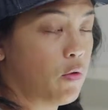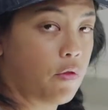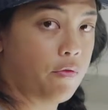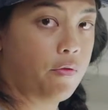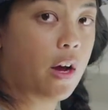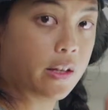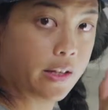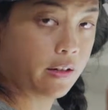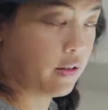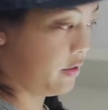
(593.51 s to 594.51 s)
or
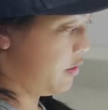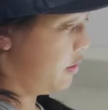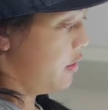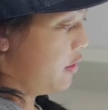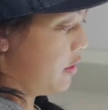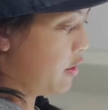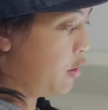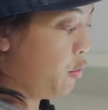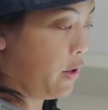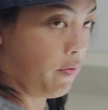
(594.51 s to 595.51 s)
falling,
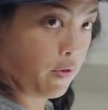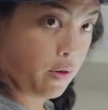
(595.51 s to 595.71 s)
going